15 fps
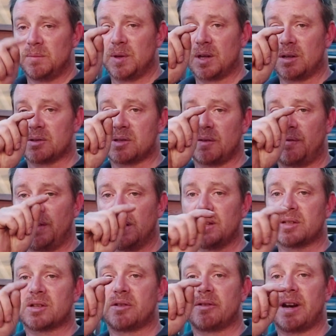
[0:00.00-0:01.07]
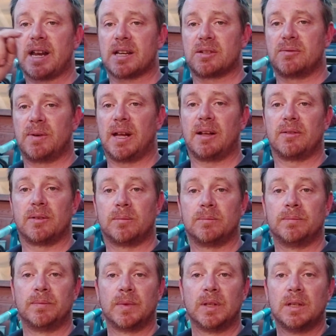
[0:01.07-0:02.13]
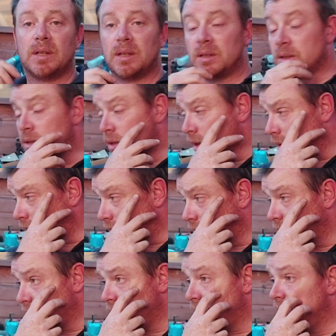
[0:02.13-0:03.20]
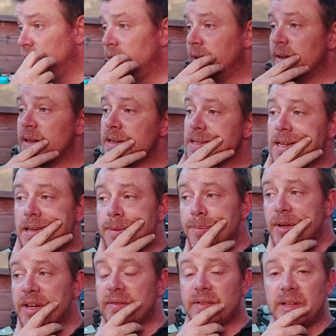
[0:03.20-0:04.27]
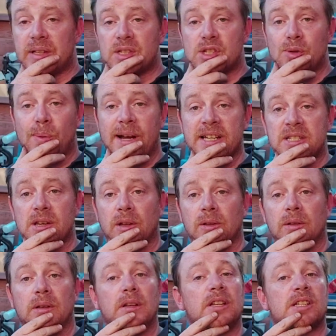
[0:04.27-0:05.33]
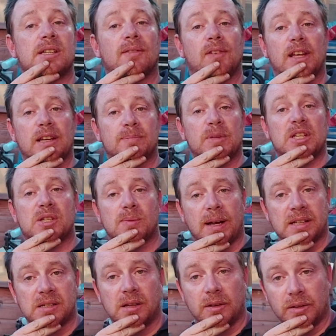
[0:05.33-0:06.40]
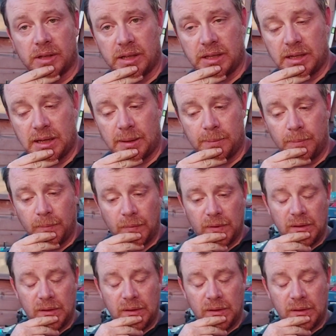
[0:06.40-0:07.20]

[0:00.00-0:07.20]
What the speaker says: because the filler's cracked around them. So yeah, it's had a bit of a twat on. It's definitely had a bit twatted on the